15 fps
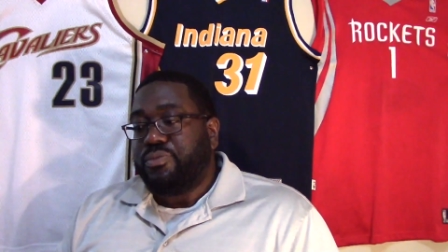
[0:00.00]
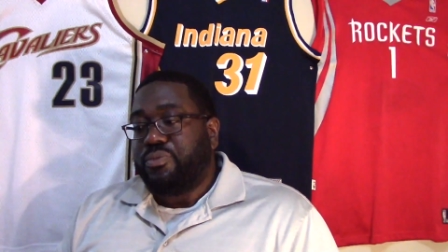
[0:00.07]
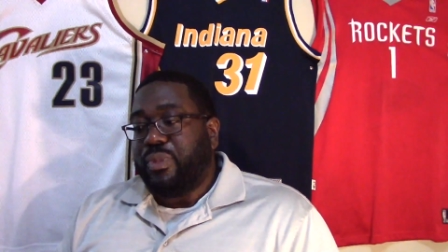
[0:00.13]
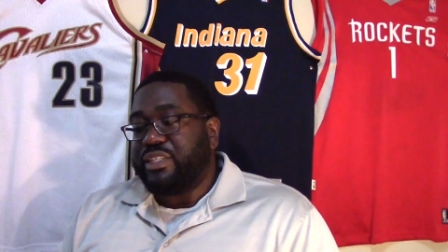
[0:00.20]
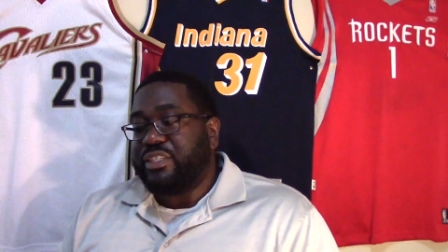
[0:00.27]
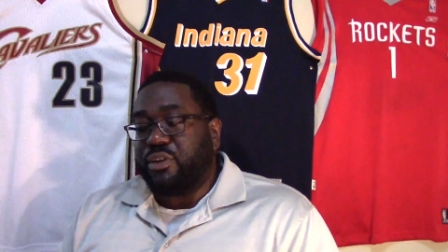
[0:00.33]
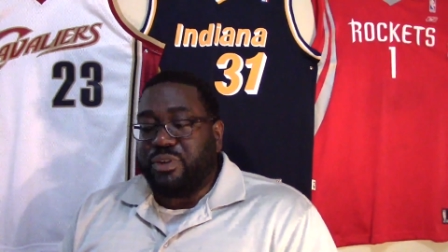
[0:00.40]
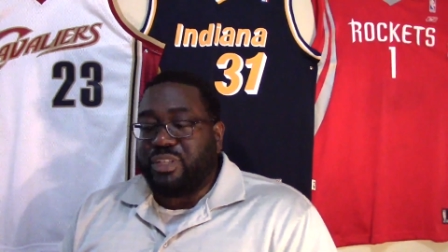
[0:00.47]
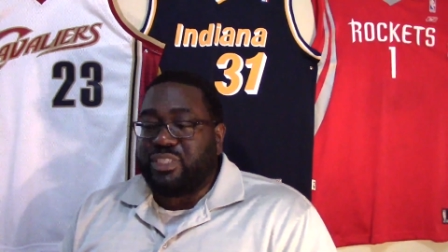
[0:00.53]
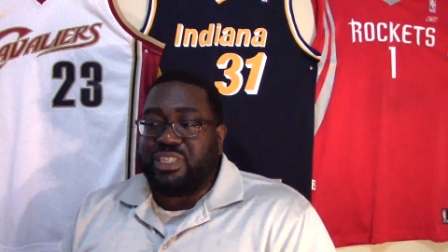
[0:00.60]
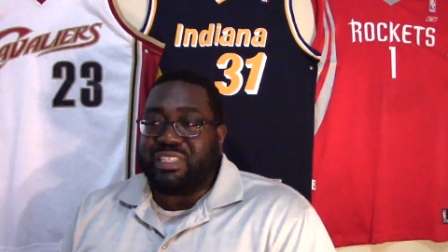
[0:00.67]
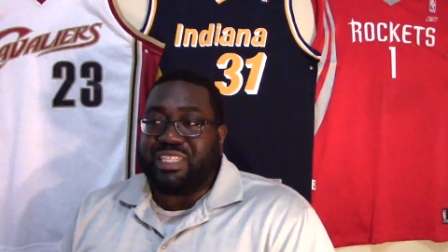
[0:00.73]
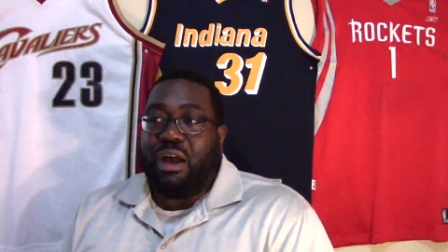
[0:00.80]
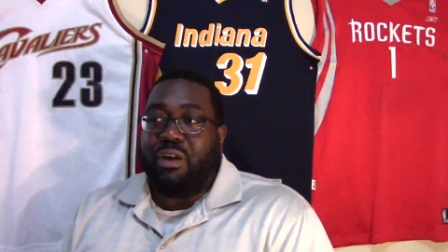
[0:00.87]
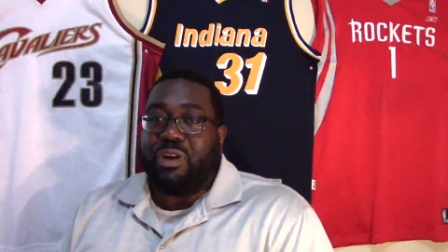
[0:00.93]
So
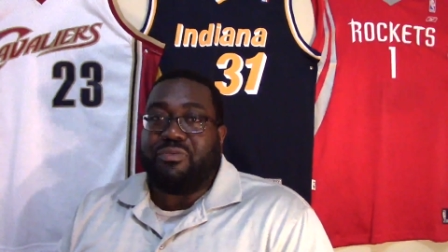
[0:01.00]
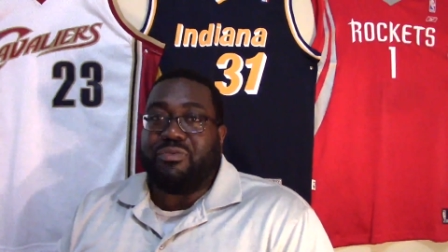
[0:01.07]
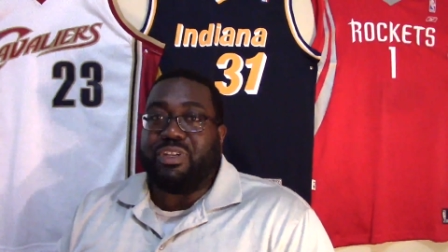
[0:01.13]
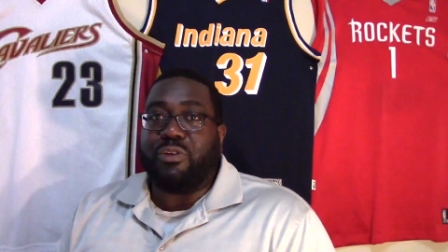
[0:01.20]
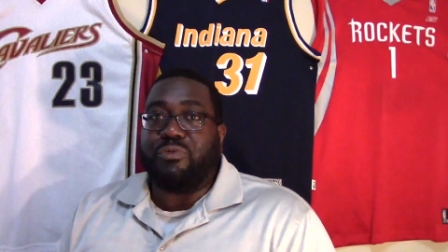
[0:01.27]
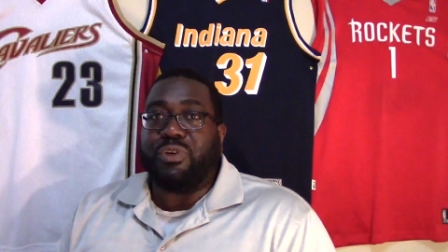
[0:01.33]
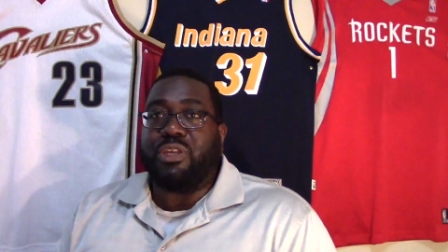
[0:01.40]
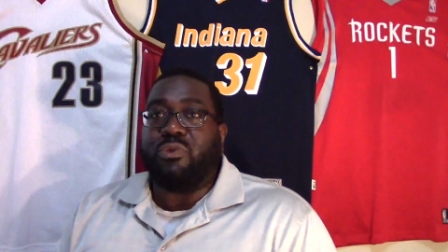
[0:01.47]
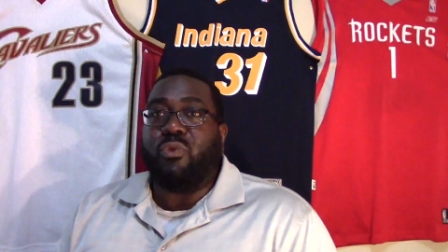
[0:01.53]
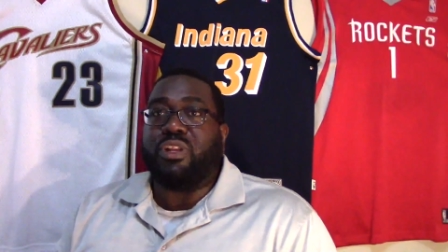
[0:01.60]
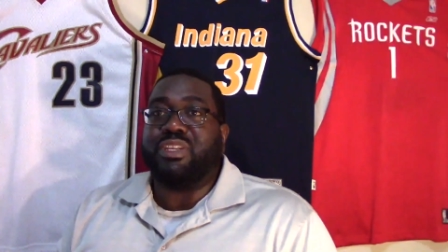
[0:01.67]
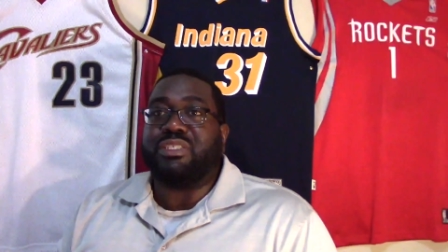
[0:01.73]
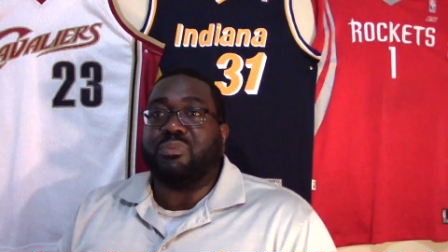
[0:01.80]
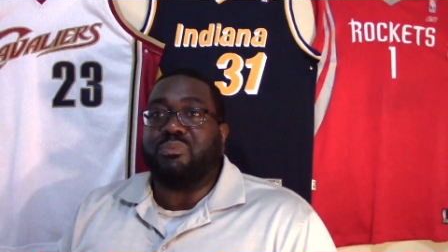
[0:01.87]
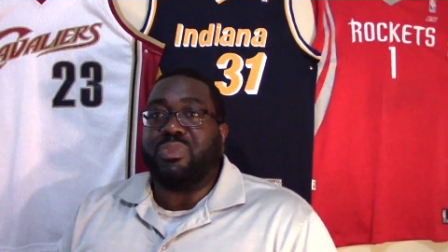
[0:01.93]
it's however they really
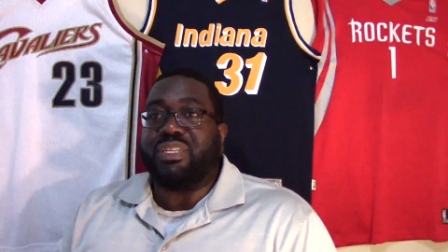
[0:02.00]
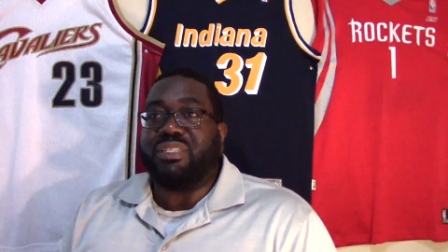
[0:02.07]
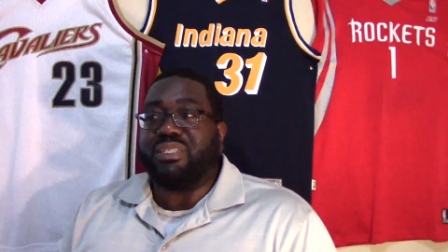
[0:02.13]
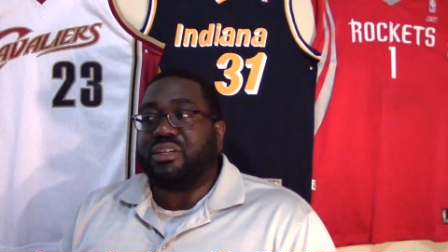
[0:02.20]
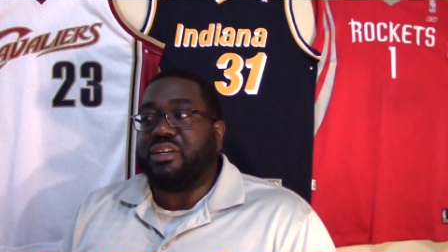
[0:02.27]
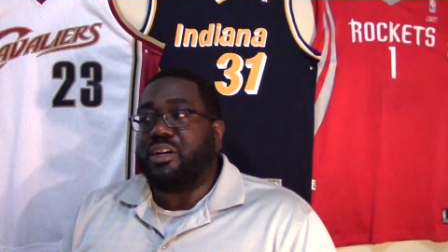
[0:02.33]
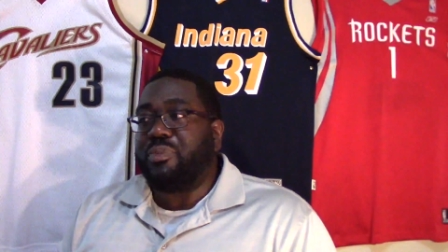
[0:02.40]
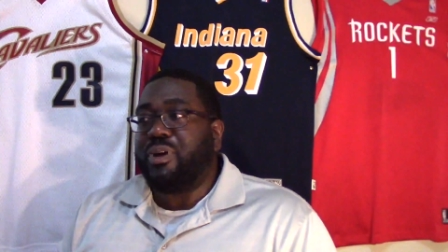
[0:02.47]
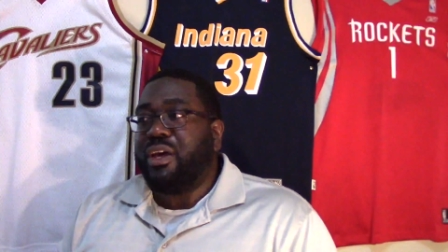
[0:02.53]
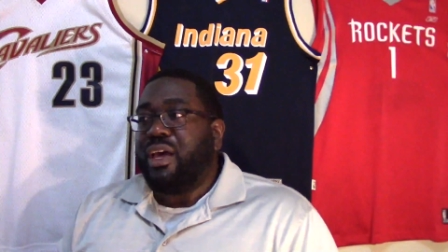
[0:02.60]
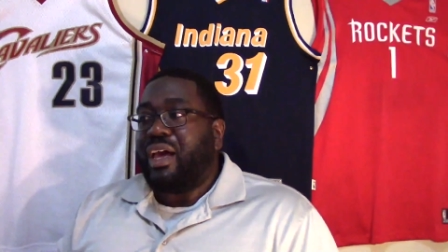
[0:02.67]
wanted to mix it up.